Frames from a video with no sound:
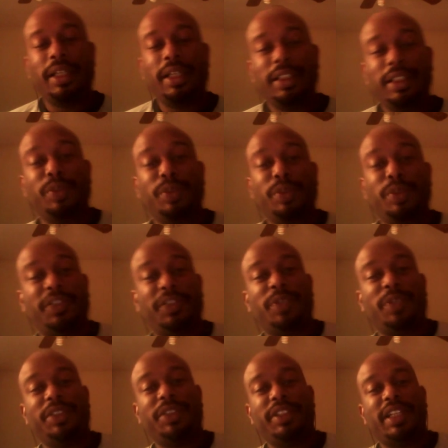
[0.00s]
This is going to be
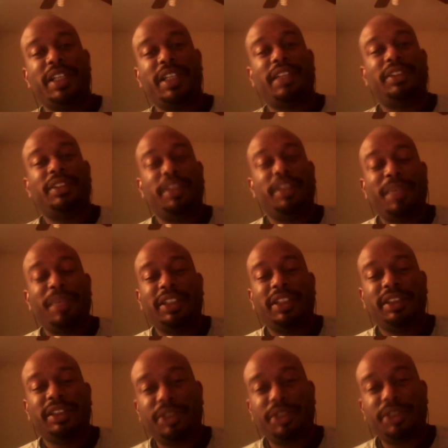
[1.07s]
fun here, guys. They might
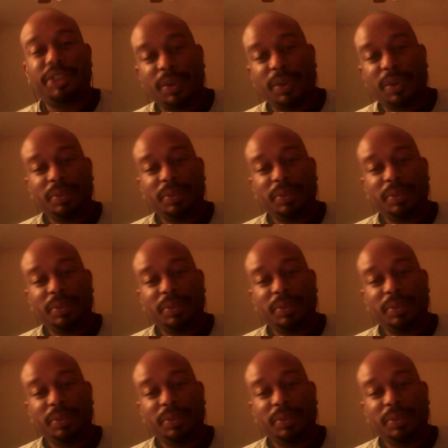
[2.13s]
steal the show.